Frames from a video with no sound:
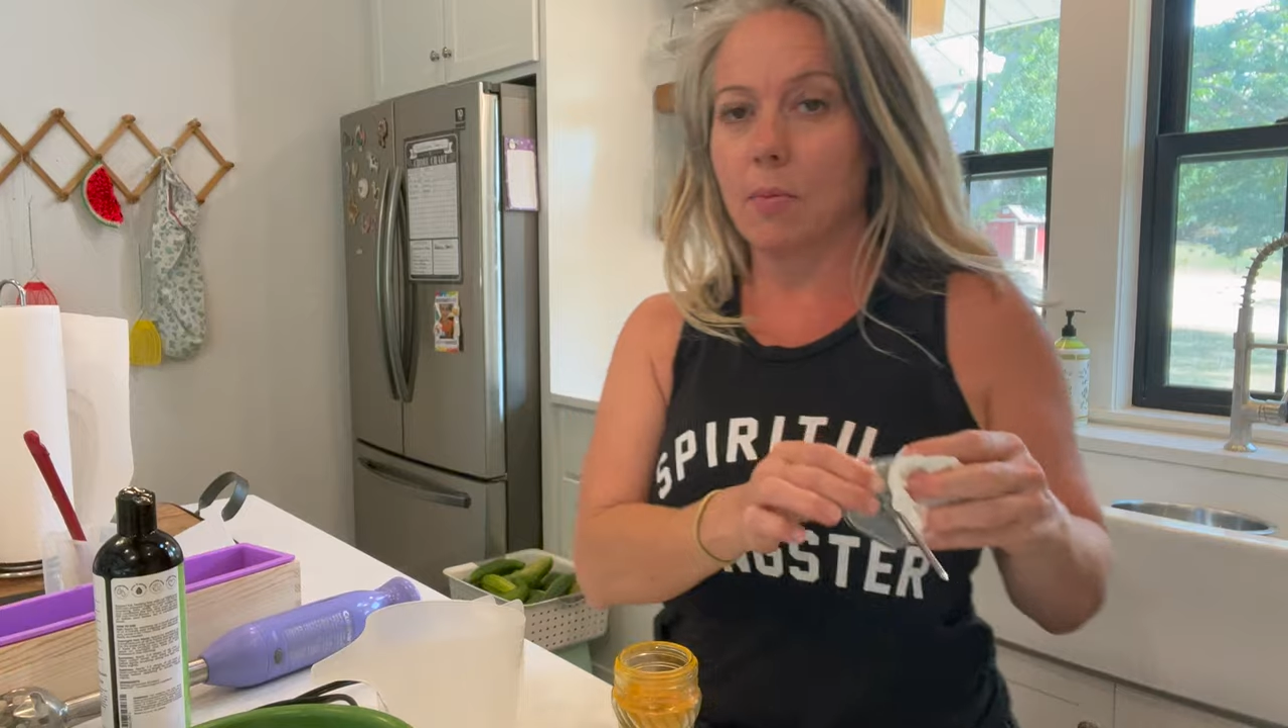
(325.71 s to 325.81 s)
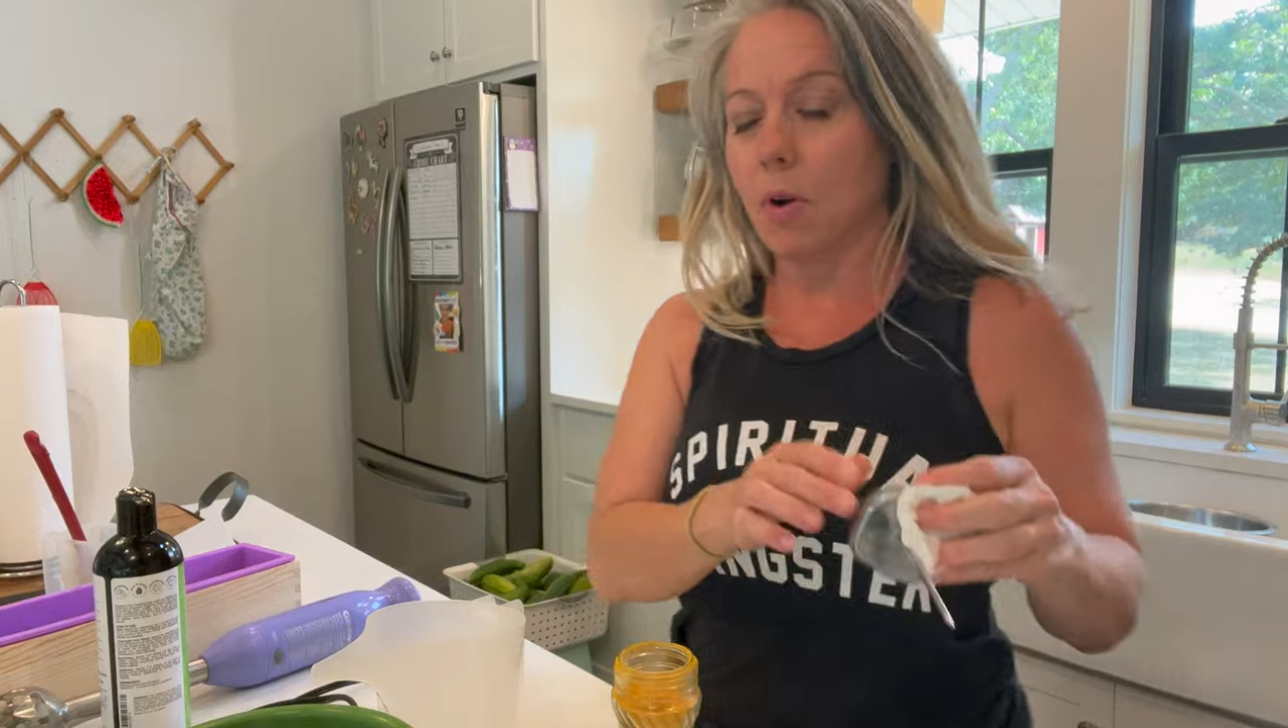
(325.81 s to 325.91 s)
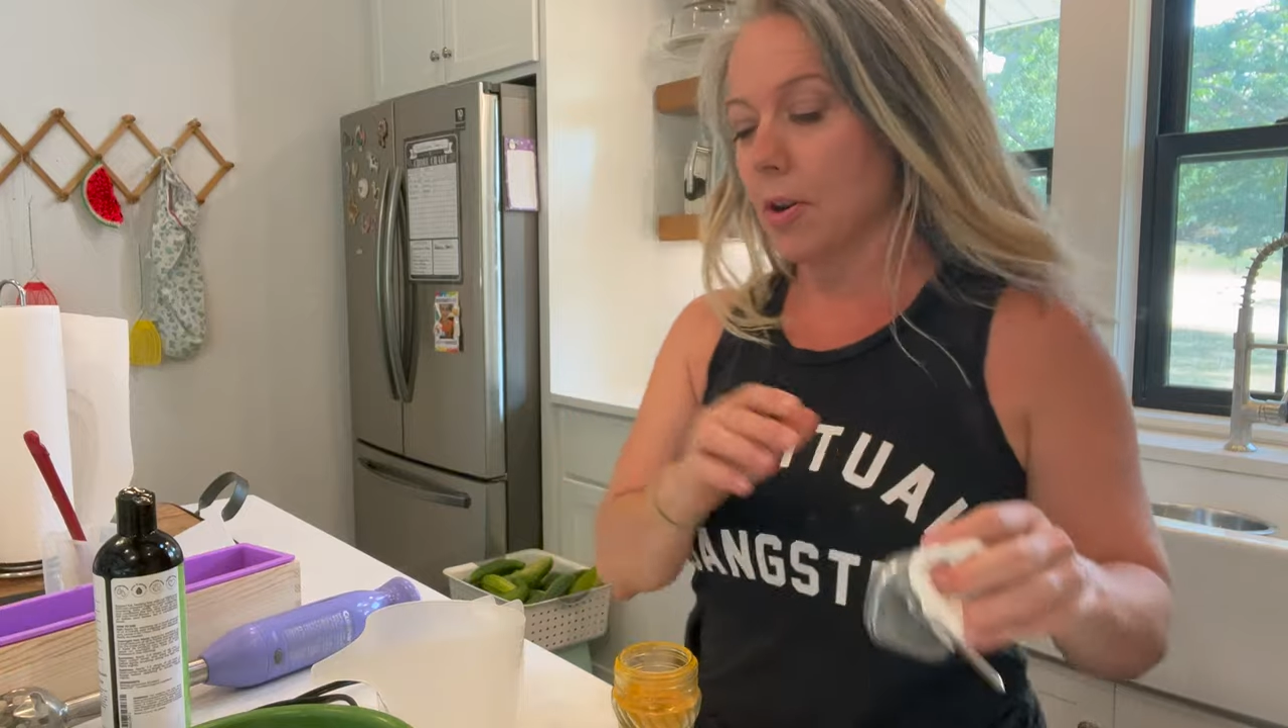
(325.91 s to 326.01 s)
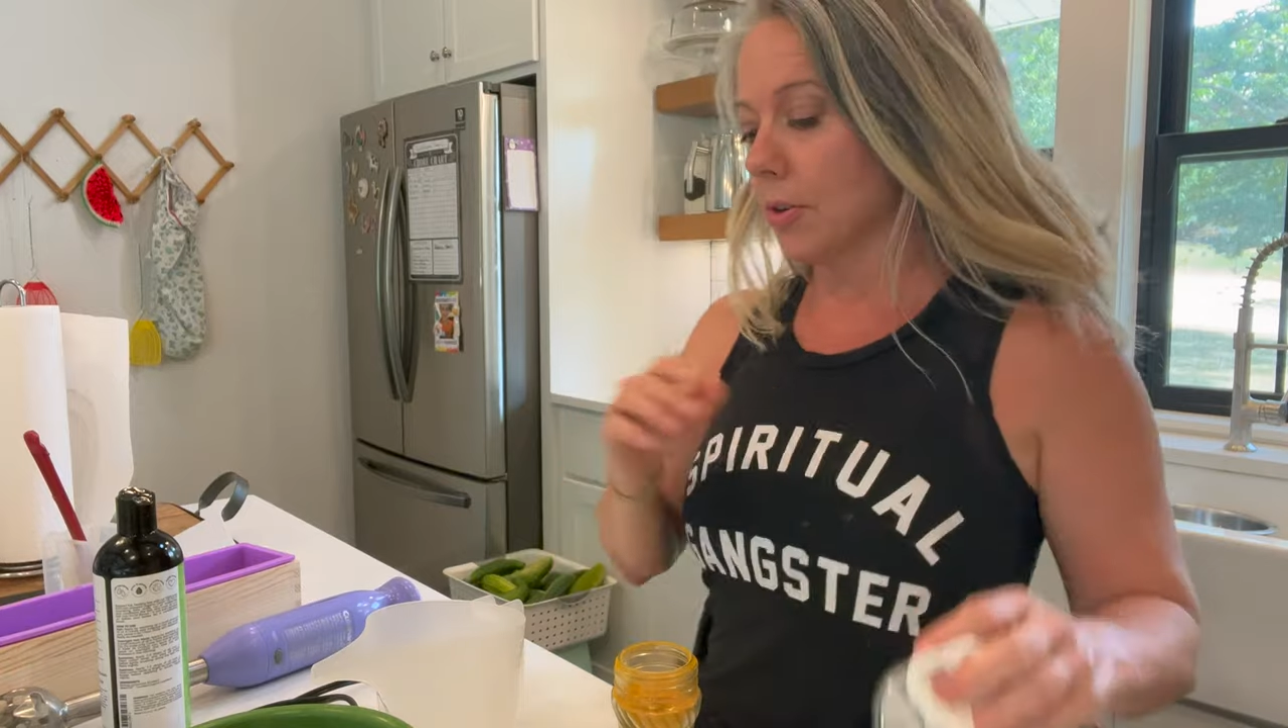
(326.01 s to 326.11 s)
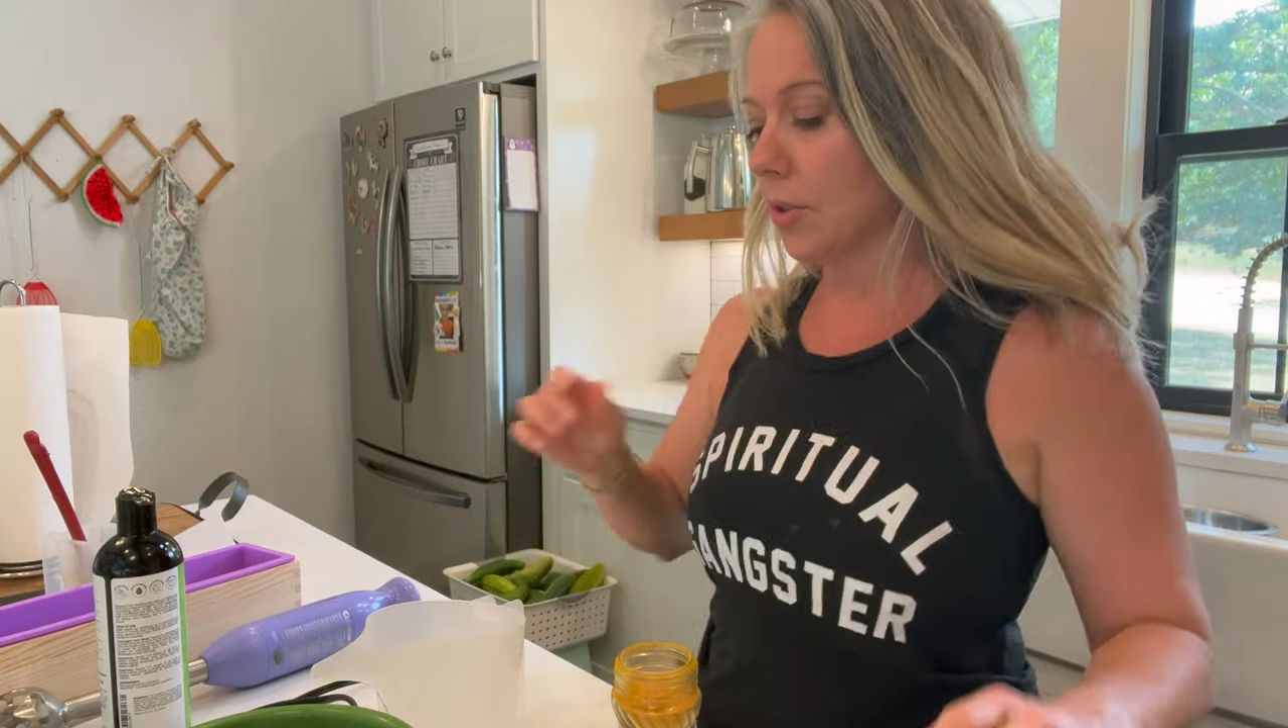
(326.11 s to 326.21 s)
water